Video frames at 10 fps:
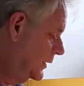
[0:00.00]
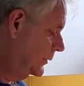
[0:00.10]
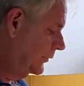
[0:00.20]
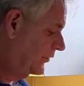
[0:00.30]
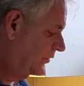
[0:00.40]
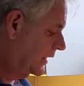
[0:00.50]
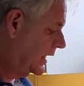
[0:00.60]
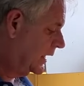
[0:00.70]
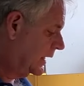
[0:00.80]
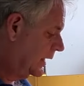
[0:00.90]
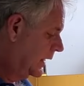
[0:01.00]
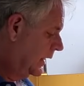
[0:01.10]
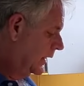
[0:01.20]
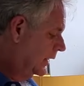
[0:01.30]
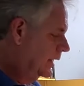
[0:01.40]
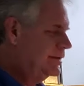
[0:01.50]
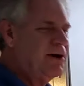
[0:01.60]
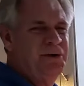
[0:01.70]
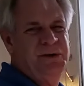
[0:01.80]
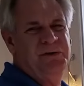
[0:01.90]
use,
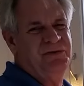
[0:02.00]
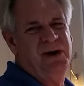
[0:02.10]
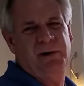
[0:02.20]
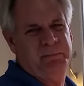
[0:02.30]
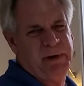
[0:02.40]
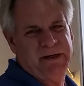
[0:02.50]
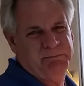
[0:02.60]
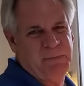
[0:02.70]
don't use all button